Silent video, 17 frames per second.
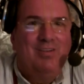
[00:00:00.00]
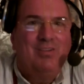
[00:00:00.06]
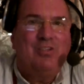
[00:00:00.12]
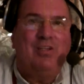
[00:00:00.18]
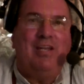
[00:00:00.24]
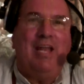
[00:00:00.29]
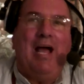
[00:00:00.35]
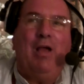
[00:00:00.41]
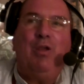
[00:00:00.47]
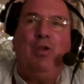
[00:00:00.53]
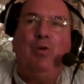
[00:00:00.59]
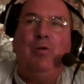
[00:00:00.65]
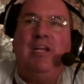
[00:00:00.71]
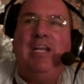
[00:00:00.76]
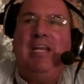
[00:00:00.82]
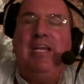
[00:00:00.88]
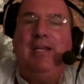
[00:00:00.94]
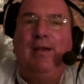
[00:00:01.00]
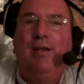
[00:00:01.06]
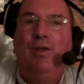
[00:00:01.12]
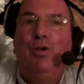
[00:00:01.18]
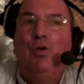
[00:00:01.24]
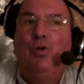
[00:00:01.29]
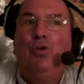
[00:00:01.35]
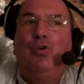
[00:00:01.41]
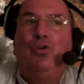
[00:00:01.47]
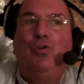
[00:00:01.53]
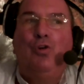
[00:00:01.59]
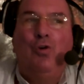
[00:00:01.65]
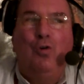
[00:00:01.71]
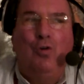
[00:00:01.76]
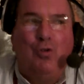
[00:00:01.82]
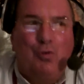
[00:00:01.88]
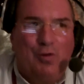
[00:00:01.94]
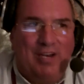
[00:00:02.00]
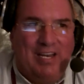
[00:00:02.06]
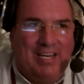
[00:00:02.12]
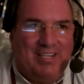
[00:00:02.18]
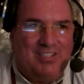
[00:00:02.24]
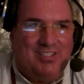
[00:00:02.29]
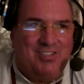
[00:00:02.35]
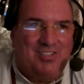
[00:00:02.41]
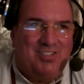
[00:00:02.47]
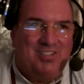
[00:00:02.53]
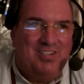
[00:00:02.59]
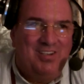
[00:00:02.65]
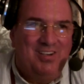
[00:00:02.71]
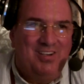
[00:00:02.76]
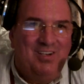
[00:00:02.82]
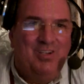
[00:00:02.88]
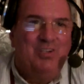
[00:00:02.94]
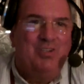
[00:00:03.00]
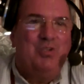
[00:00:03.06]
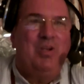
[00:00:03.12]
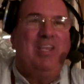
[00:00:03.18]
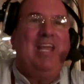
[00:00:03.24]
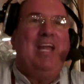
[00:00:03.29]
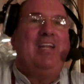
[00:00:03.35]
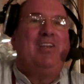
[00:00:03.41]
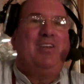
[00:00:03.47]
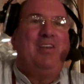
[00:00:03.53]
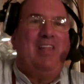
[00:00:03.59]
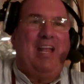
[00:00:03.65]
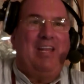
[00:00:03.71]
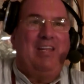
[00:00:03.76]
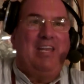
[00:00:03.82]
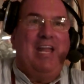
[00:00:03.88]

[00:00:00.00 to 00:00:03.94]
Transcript: So now you need two drinks to get to that.